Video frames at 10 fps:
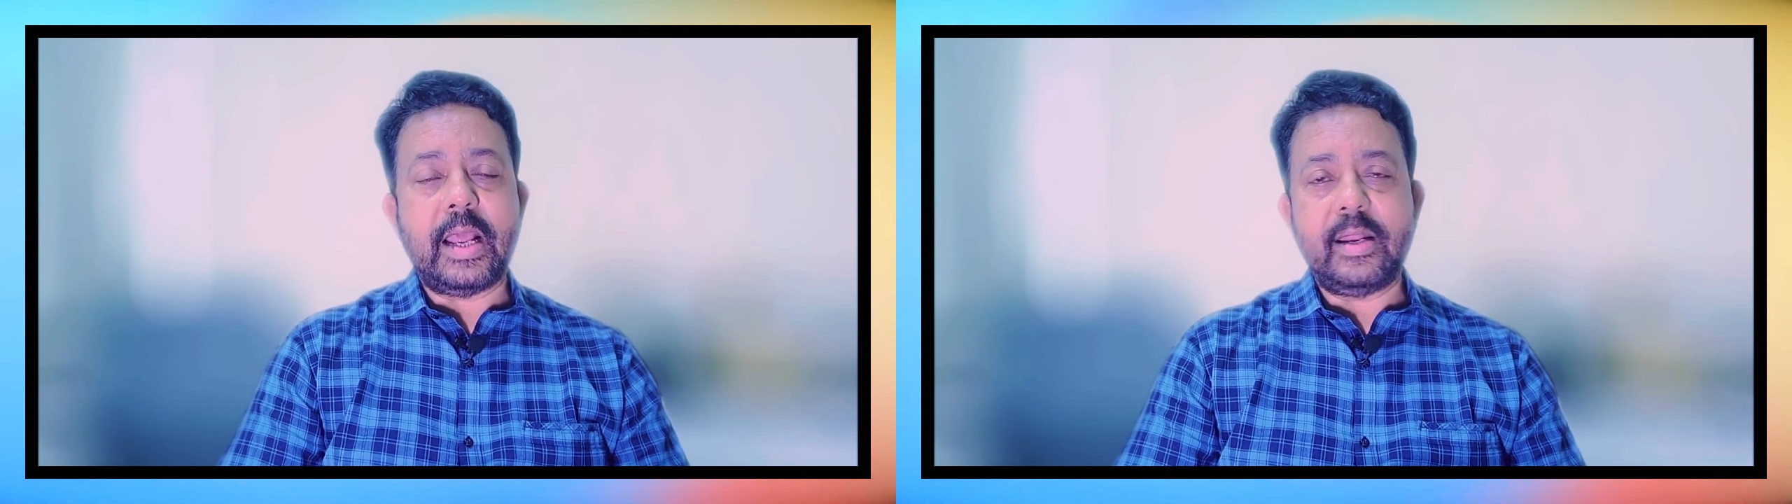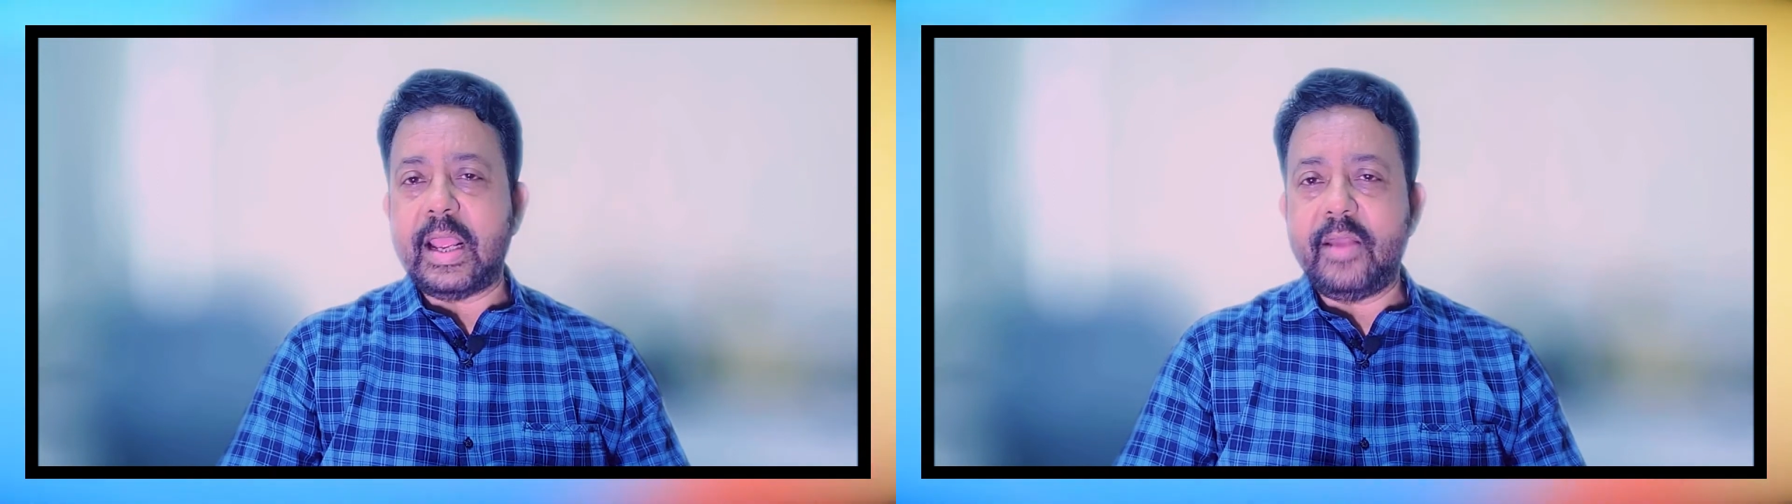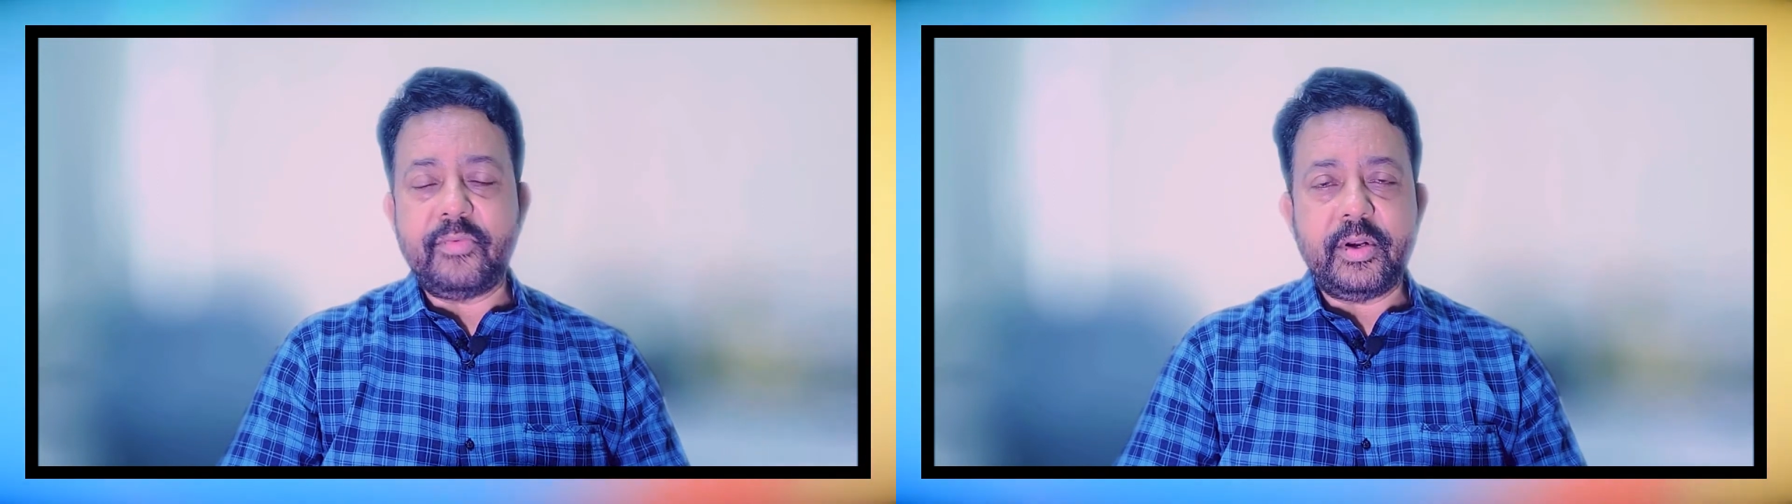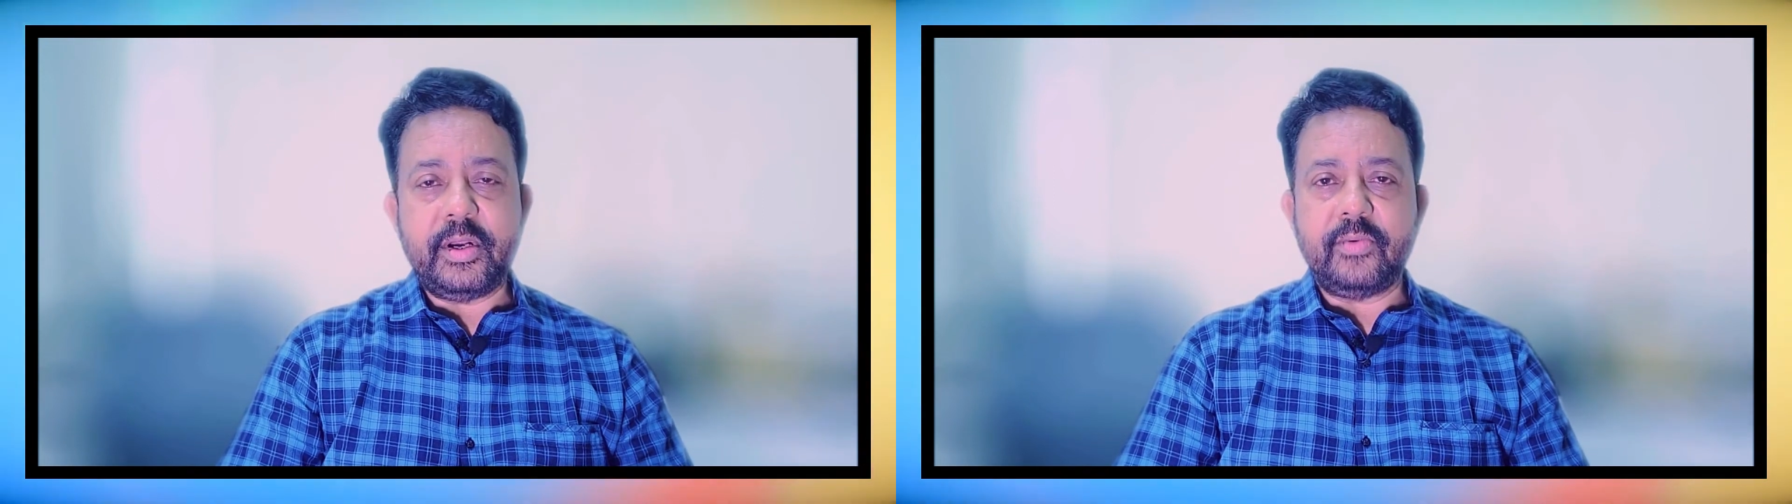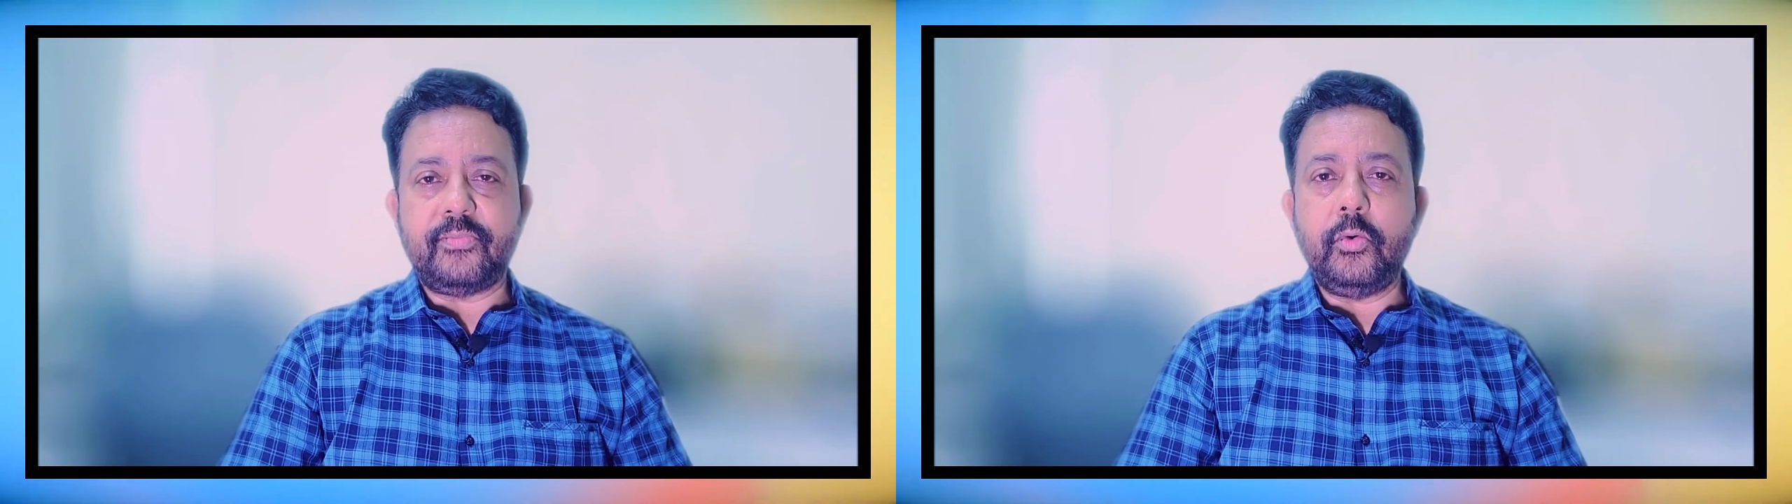and
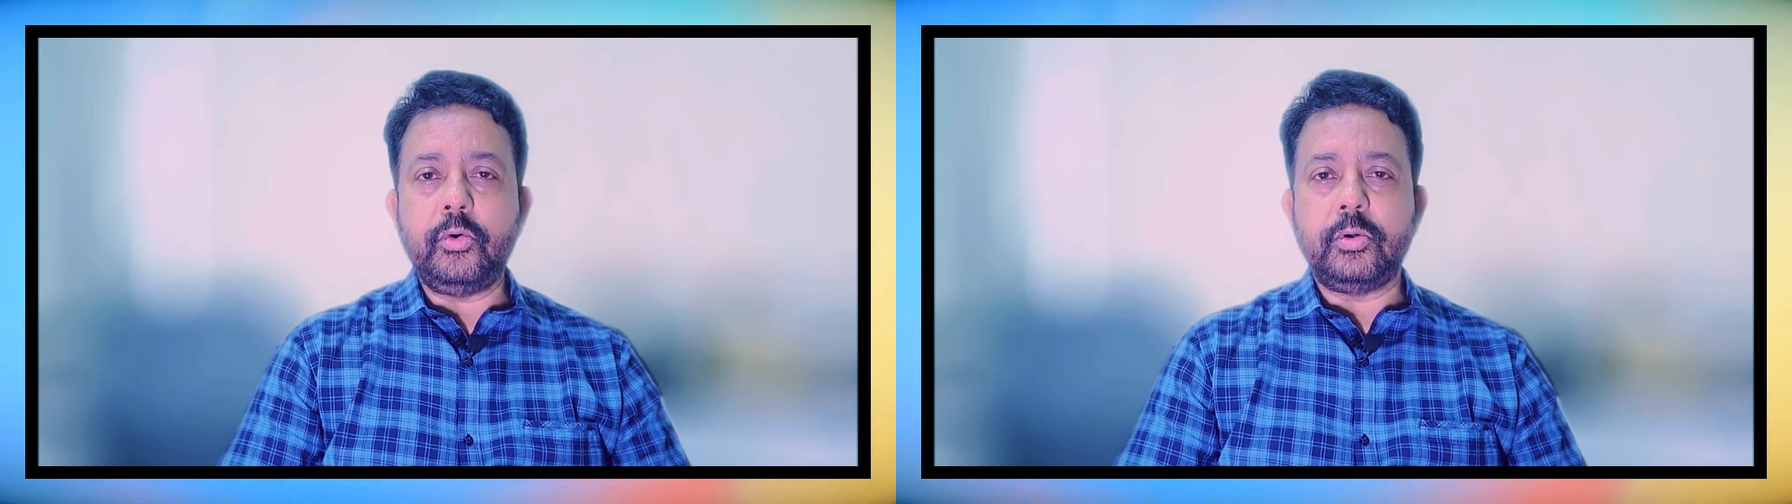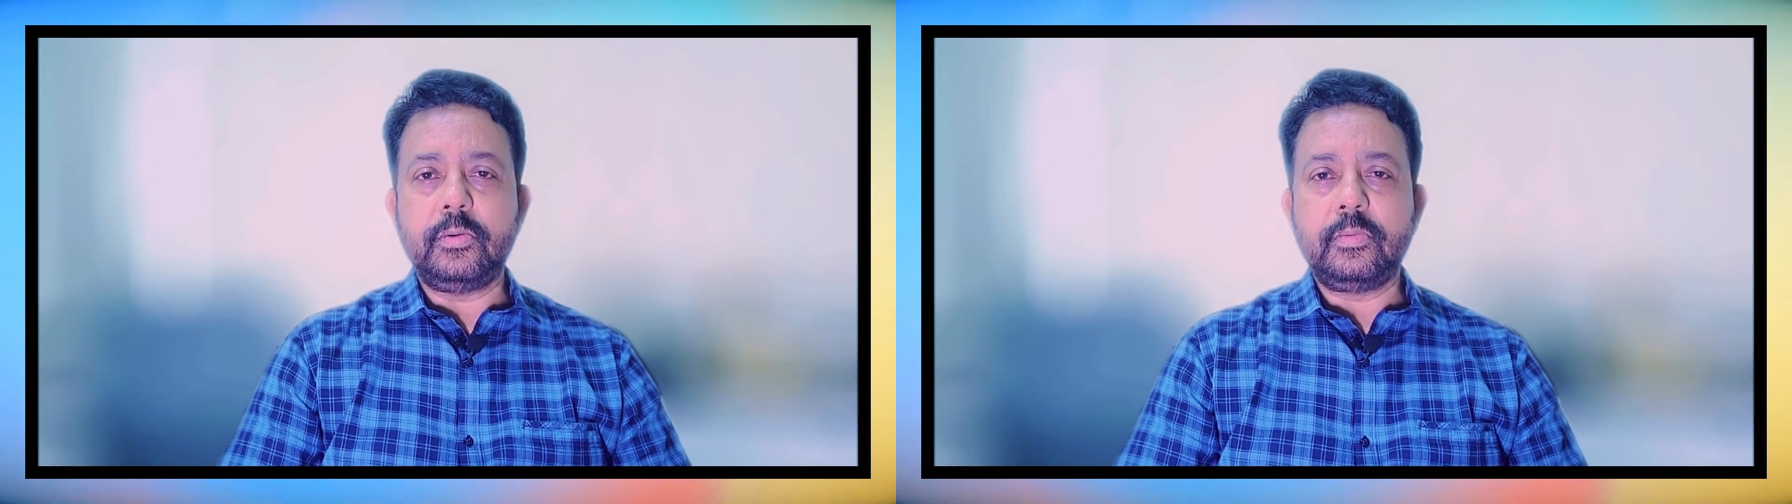everyday food.